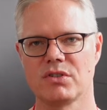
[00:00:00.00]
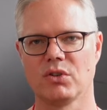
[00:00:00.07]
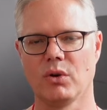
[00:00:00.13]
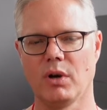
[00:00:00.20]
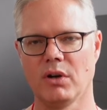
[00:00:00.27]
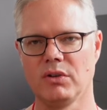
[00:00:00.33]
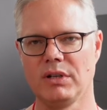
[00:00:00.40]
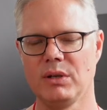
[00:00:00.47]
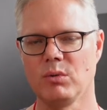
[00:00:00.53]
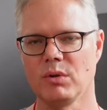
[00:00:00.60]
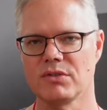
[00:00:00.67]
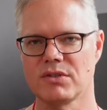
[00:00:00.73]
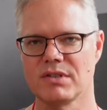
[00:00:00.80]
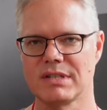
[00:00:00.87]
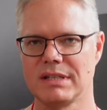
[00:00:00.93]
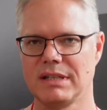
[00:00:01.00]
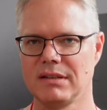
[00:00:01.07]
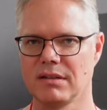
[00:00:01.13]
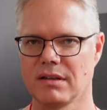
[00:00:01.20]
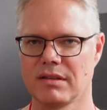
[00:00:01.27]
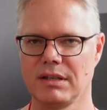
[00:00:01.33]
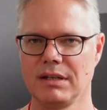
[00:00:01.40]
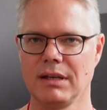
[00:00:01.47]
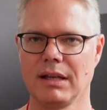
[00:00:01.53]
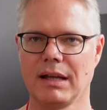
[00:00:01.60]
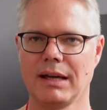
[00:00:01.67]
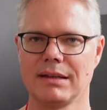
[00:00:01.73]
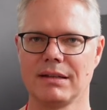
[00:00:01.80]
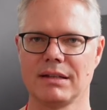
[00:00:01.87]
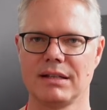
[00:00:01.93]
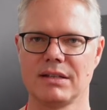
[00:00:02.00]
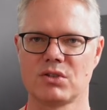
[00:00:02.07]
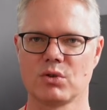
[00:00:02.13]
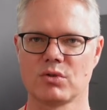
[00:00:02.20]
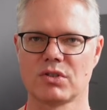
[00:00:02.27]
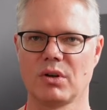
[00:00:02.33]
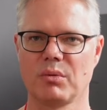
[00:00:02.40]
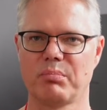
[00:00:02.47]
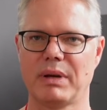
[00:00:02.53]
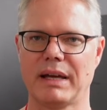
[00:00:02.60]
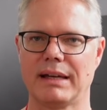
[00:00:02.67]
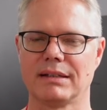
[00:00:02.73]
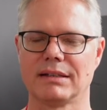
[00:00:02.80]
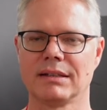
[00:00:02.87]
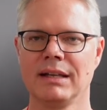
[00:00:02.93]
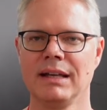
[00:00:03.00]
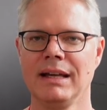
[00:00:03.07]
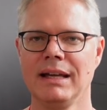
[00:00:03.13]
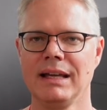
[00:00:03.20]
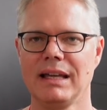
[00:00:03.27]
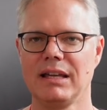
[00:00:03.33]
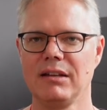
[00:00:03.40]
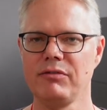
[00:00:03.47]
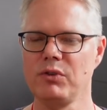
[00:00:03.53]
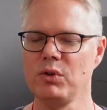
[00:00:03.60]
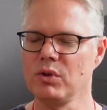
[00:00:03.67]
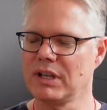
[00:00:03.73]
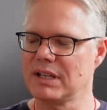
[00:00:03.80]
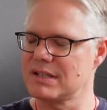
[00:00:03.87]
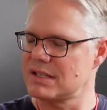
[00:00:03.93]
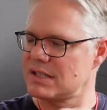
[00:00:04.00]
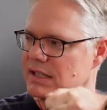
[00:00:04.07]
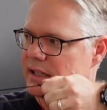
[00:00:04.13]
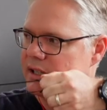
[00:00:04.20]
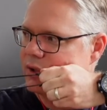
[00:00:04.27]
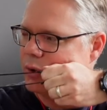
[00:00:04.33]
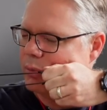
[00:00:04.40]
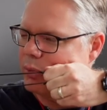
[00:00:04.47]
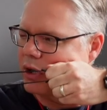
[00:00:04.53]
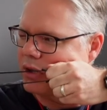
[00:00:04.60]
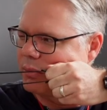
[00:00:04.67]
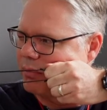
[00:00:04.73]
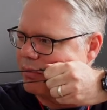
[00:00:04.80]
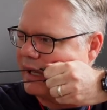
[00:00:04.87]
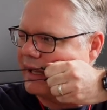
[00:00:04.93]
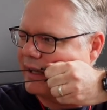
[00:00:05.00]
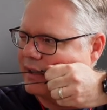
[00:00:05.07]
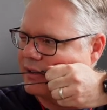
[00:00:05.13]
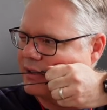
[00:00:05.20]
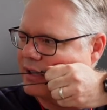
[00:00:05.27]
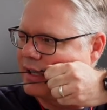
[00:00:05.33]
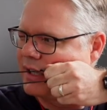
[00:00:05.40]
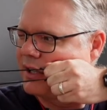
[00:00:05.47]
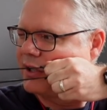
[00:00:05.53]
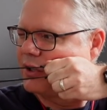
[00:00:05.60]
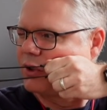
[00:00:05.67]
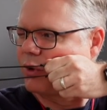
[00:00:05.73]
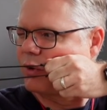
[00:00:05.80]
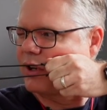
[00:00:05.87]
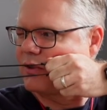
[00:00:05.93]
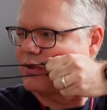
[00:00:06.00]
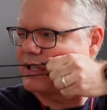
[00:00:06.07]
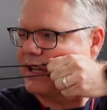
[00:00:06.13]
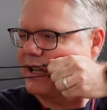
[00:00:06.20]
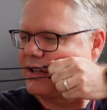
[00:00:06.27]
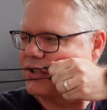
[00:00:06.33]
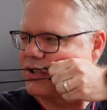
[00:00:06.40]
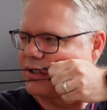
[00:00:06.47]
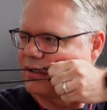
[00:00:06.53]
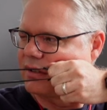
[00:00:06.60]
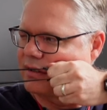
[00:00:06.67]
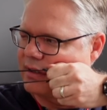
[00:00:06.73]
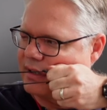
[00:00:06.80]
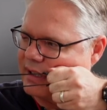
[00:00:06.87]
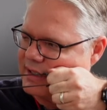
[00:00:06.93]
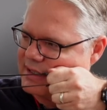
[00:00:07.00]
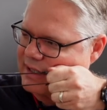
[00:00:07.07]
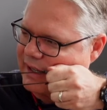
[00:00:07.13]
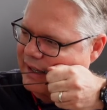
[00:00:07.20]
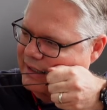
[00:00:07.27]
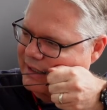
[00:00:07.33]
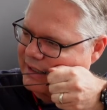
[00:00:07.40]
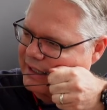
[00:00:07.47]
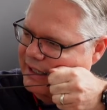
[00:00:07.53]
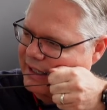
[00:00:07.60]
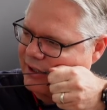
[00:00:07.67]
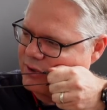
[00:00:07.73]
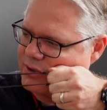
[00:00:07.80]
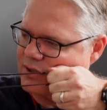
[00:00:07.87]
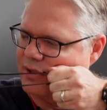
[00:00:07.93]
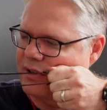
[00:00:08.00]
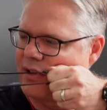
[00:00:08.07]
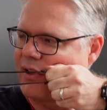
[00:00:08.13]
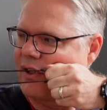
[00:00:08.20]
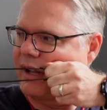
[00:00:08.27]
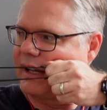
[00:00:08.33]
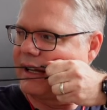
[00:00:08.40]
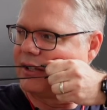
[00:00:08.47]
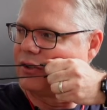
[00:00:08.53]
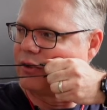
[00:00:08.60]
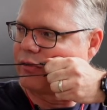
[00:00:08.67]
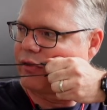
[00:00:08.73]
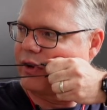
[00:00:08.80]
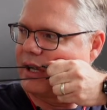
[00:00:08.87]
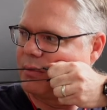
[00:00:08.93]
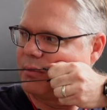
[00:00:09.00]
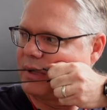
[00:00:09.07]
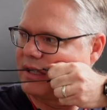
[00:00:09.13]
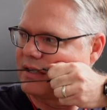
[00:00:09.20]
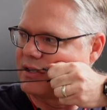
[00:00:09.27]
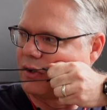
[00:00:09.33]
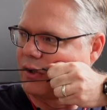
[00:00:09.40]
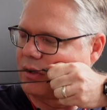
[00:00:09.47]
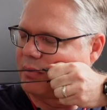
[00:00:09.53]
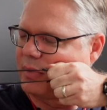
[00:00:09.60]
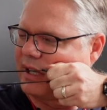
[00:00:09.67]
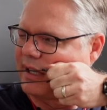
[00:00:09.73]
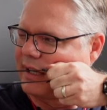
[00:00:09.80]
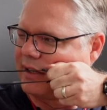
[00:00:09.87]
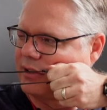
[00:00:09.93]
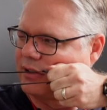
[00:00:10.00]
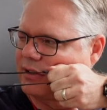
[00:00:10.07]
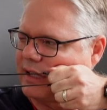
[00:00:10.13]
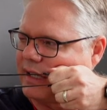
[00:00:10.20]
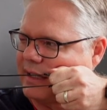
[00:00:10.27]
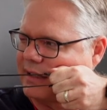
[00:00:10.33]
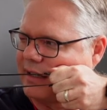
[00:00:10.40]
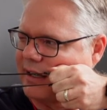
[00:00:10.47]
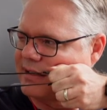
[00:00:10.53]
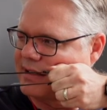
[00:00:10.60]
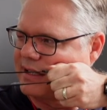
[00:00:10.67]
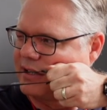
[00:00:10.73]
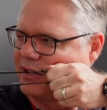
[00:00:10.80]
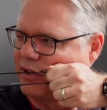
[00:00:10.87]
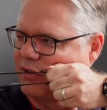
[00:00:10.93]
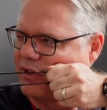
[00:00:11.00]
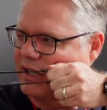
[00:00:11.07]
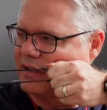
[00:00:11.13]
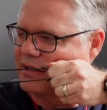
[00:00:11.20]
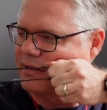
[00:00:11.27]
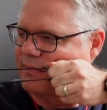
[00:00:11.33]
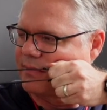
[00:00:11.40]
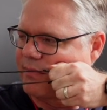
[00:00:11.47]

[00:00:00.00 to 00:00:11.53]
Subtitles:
you only want to see the thin line that is your top band. If you can see your bottom band, your rotation is likely out and your frame is not being held at 90 degrees.